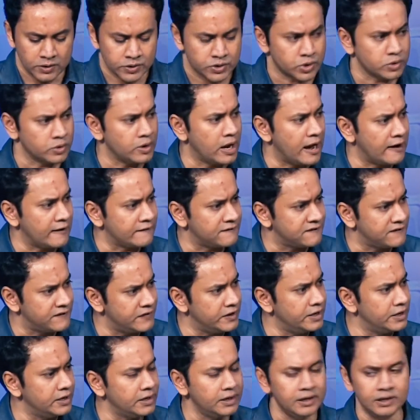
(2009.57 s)
Do not
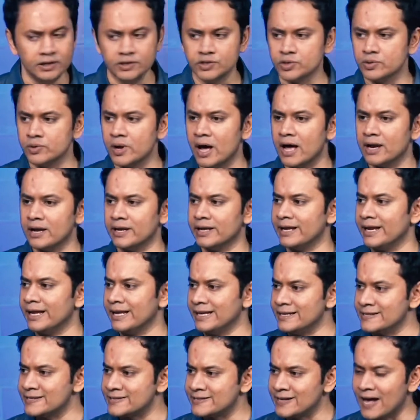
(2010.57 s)
fear and do not let
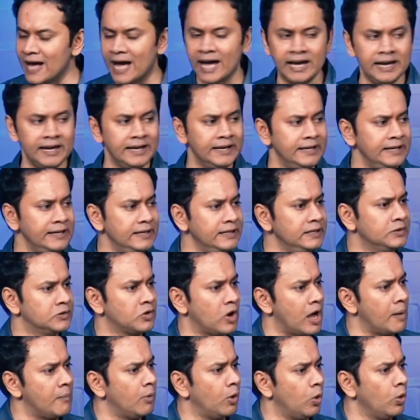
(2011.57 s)
anxiety
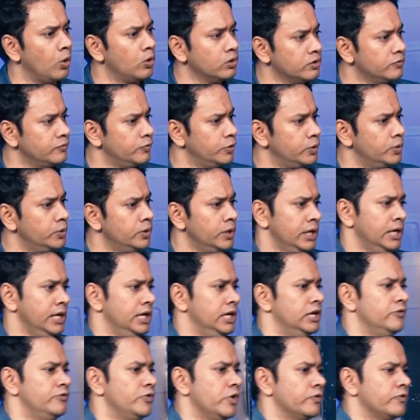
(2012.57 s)
grab hold of you.
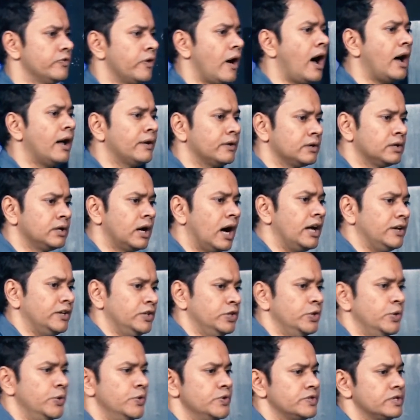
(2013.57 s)
If you've got
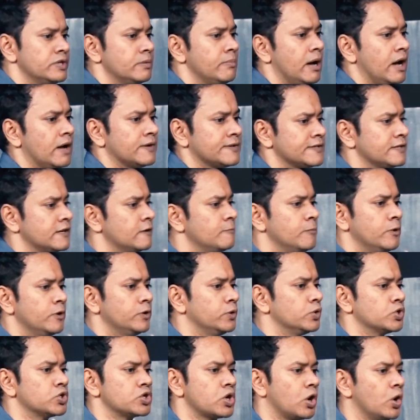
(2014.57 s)
news about someone
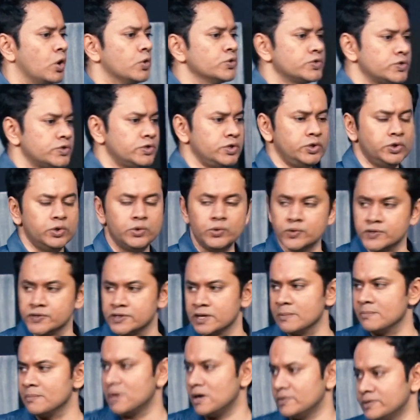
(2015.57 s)
who's close to you who's
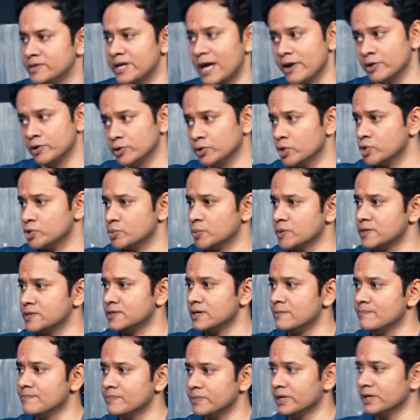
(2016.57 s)
somehow diagnosed with
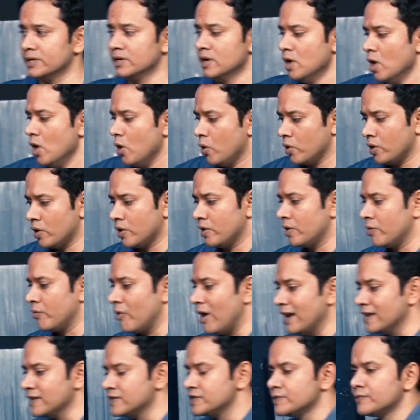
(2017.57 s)
something, or a
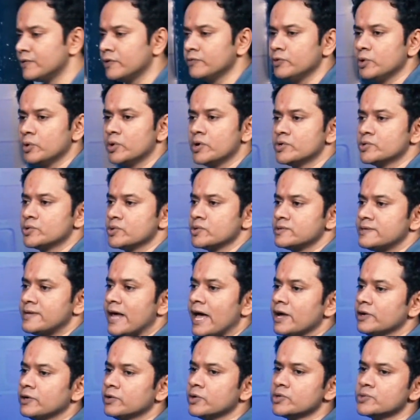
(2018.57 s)
relative of yours who's
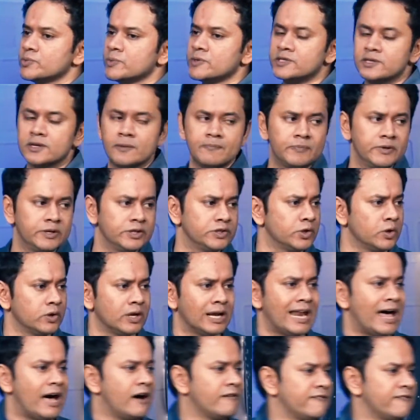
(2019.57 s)
diagnosed with something, don't allow